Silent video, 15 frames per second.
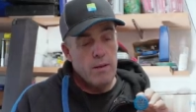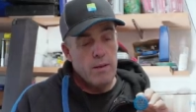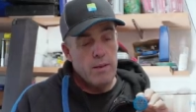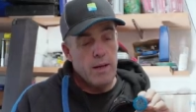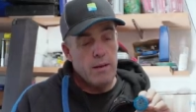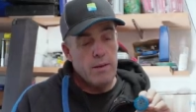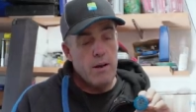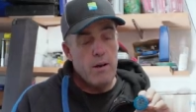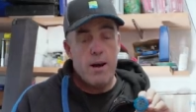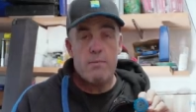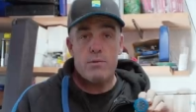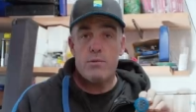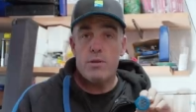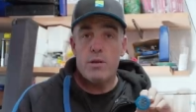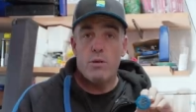Now they're
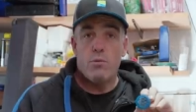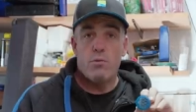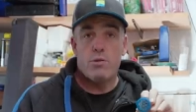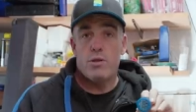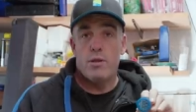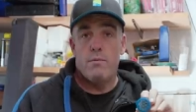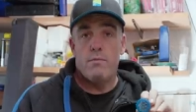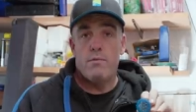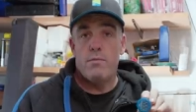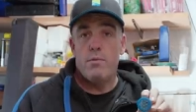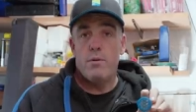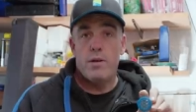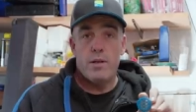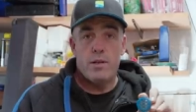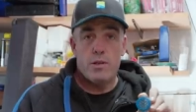absolutely awesome for
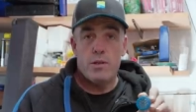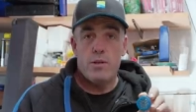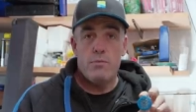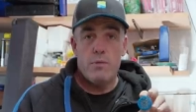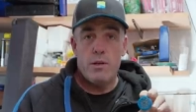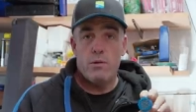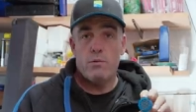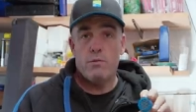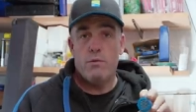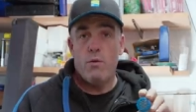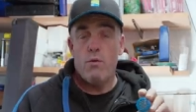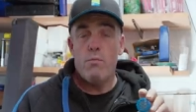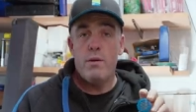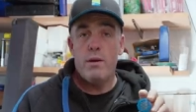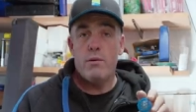putting 2mm,
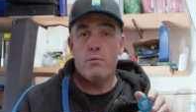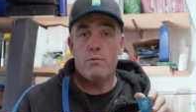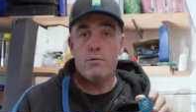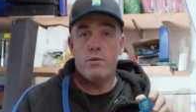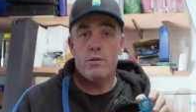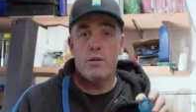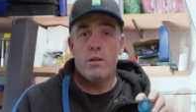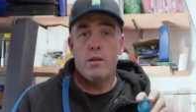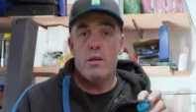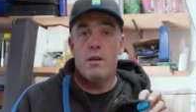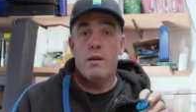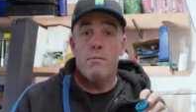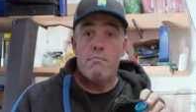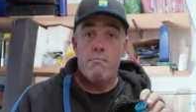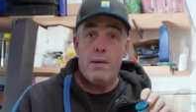4mm,
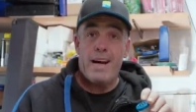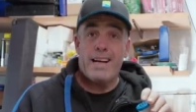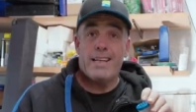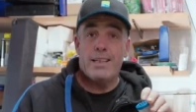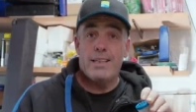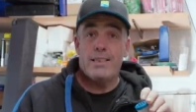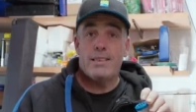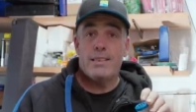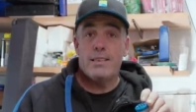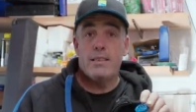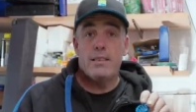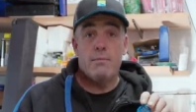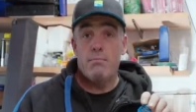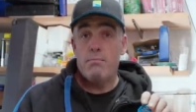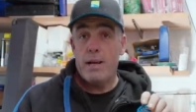maggots
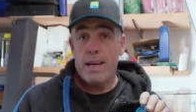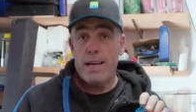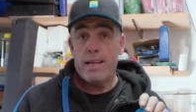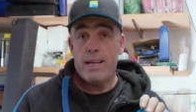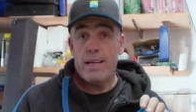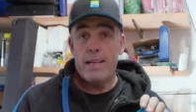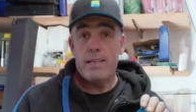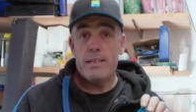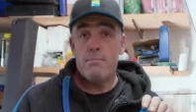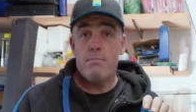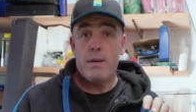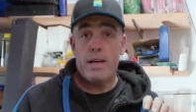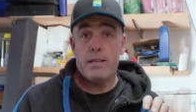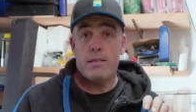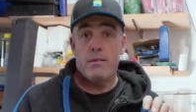and pinkies and
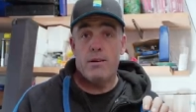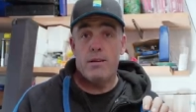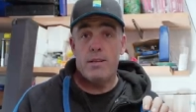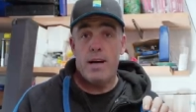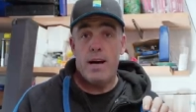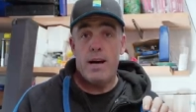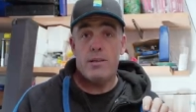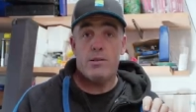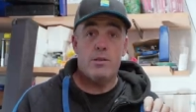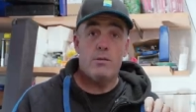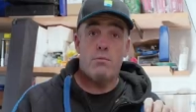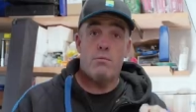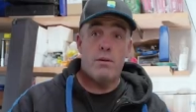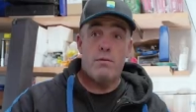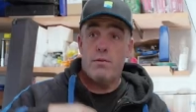baits like that.
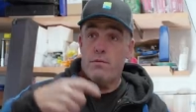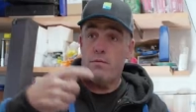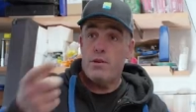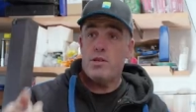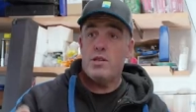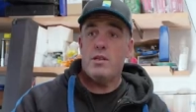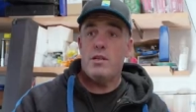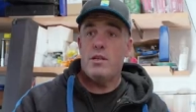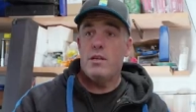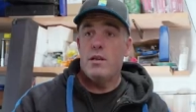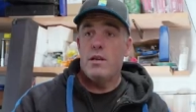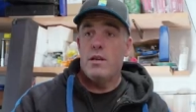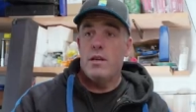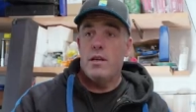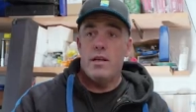So if you're fishing,
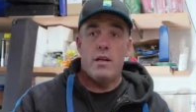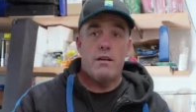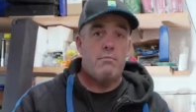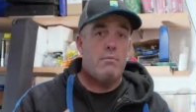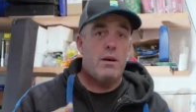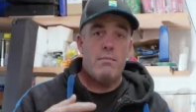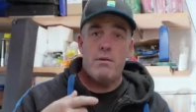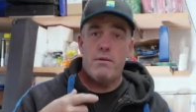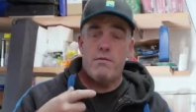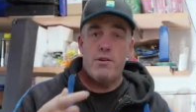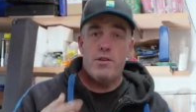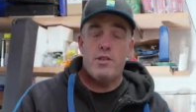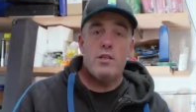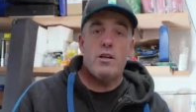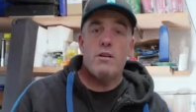you know, maybe you're
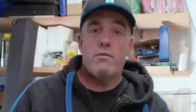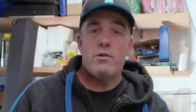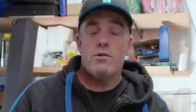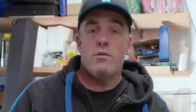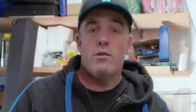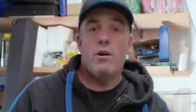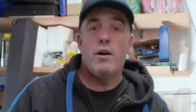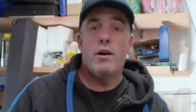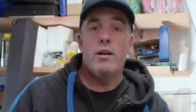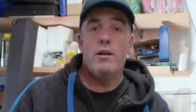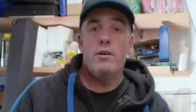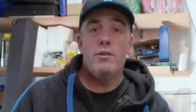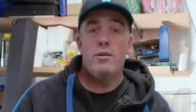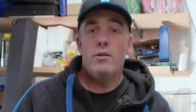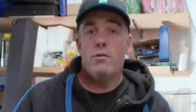fishing over to an
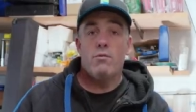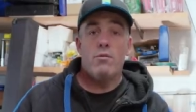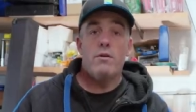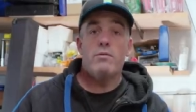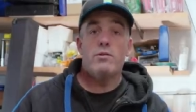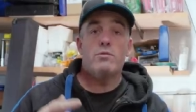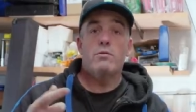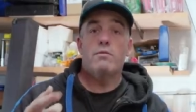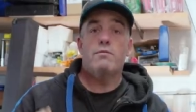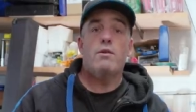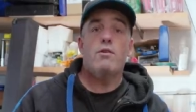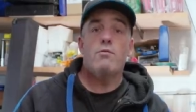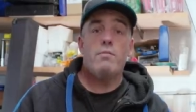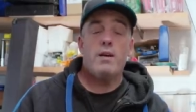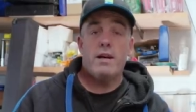island or over to a
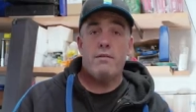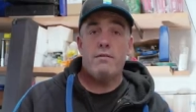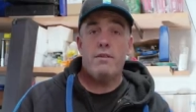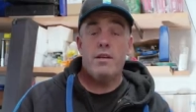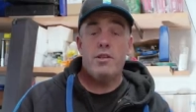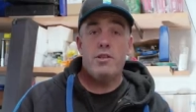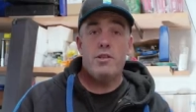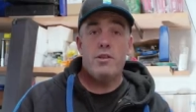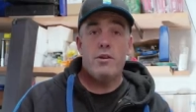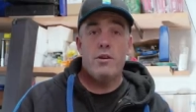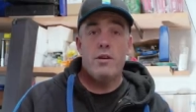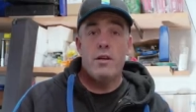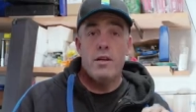far bank feature